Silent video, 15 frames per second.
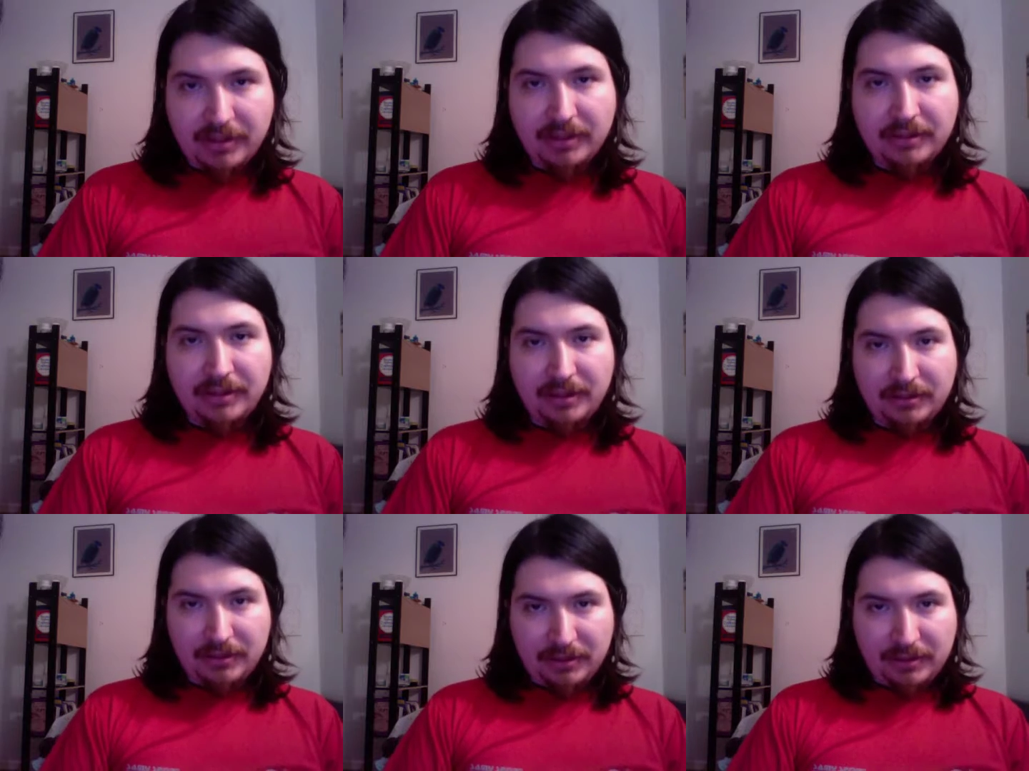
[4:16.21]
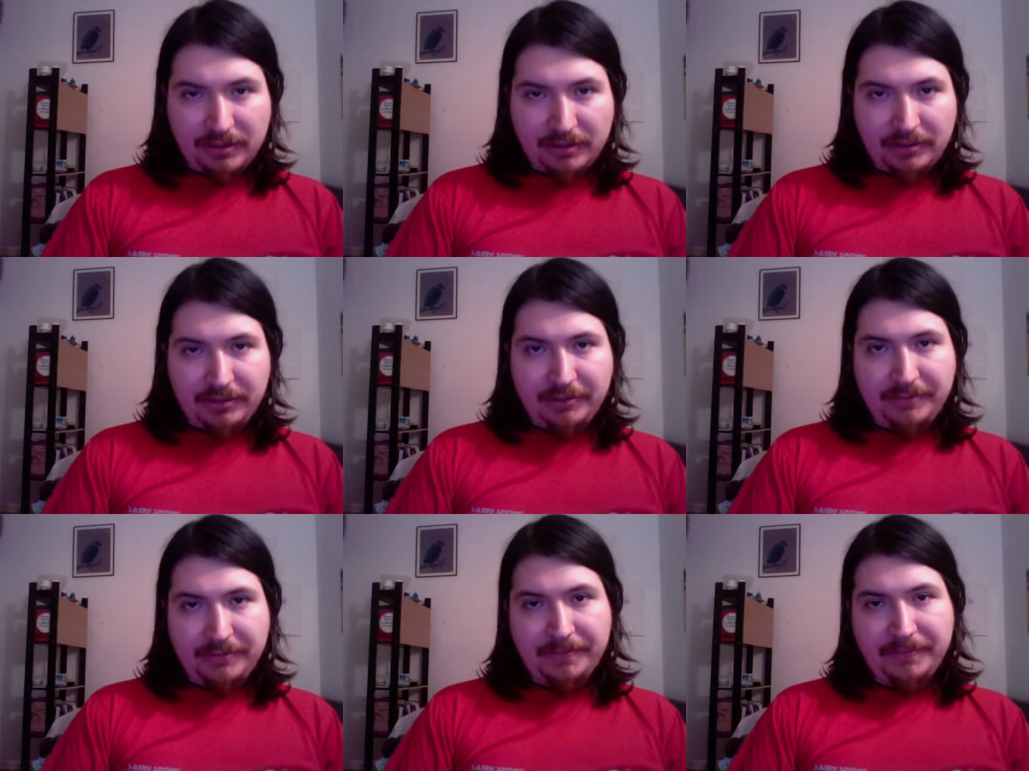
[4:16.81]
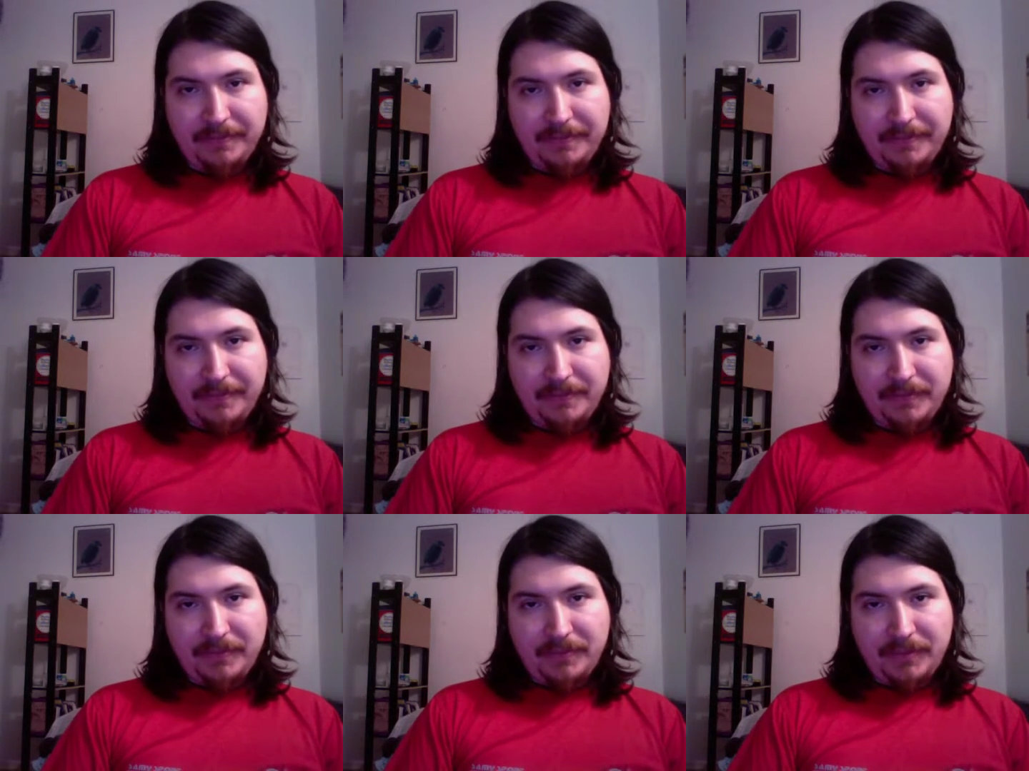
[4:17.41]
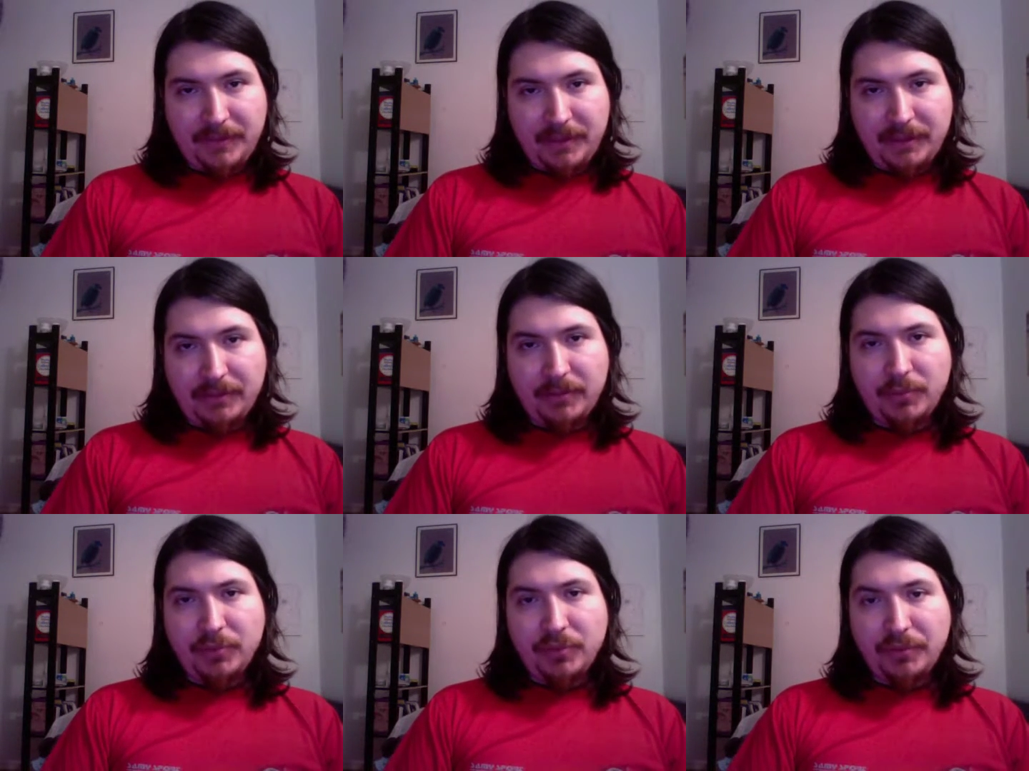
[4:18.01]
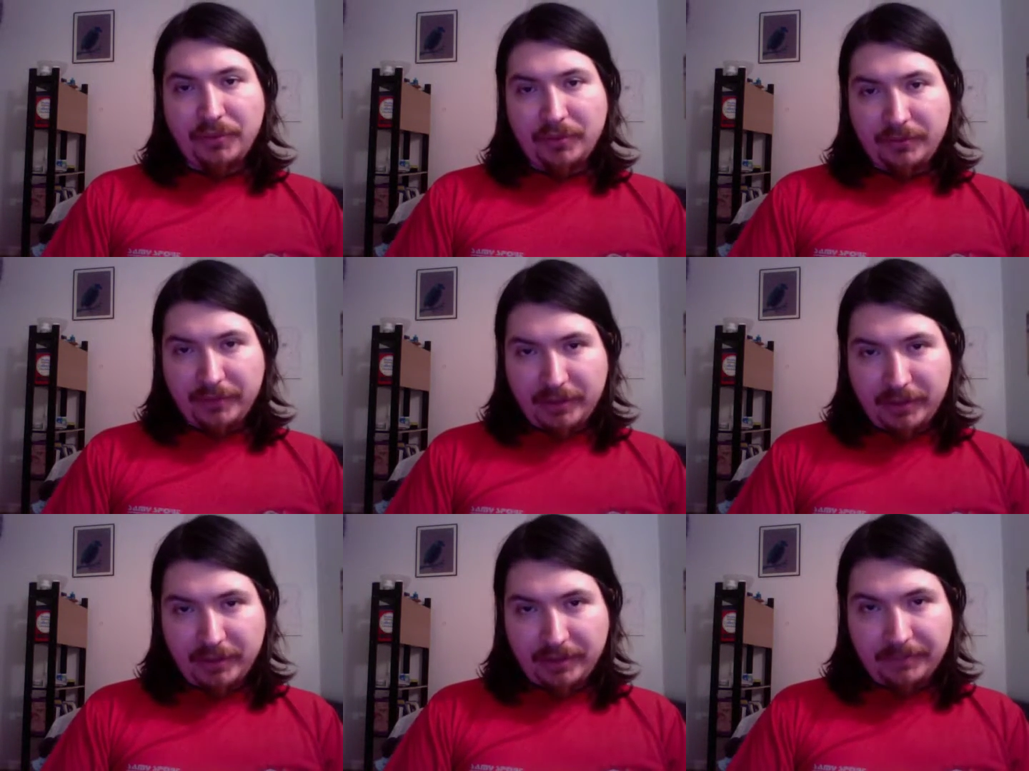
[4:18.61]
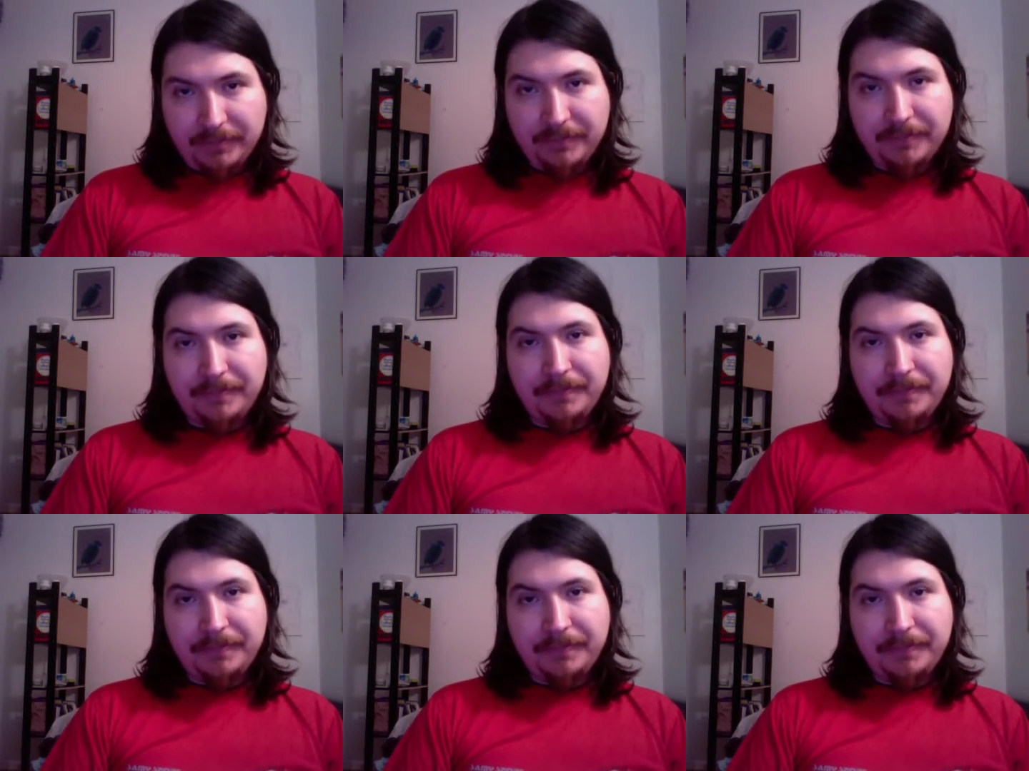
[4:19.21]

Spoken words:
and technology. That's been proven over time.